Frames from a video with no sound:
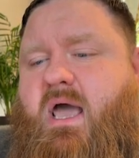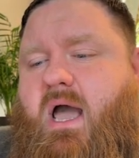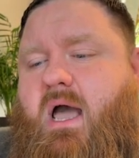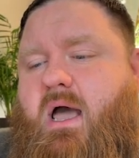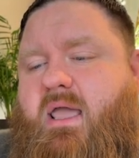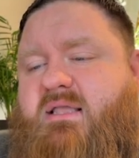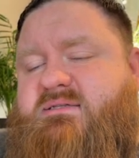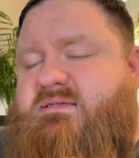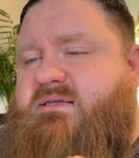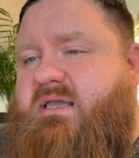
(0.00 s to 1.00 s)
Uh,
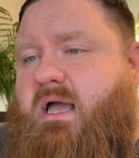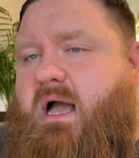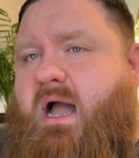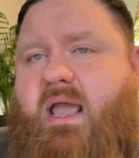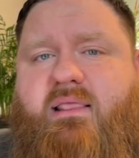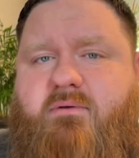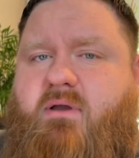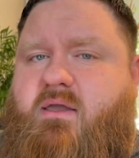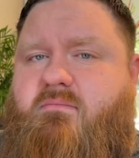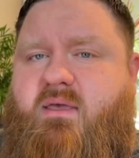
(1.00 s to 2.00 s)
it's highly
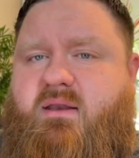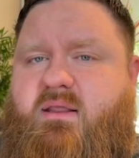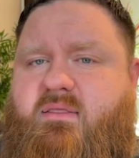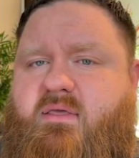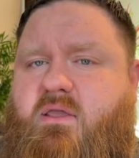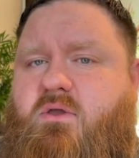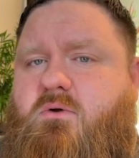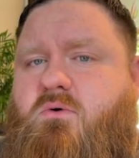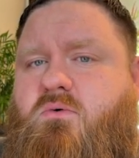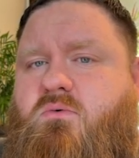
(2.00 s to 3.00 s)
recommended that
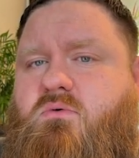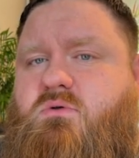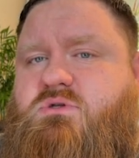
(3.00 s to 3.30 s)
you